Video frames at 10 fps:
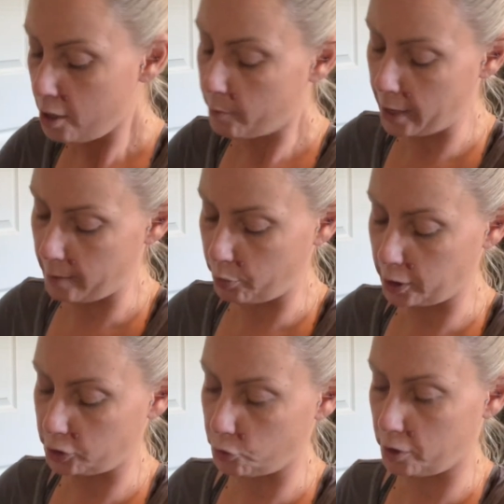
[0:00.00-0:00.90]
But I'm
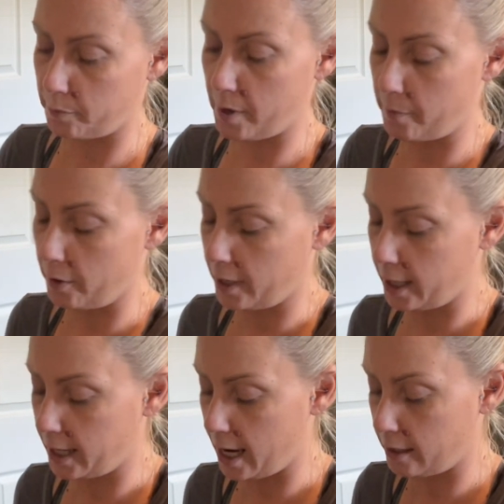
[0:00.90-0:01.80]
pretty sure the people are
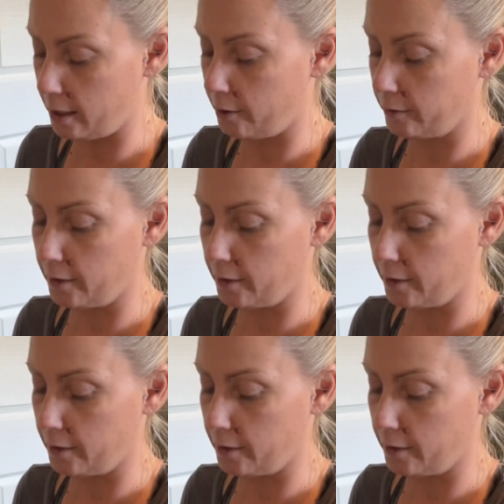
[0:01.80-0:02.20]
going to get, you know,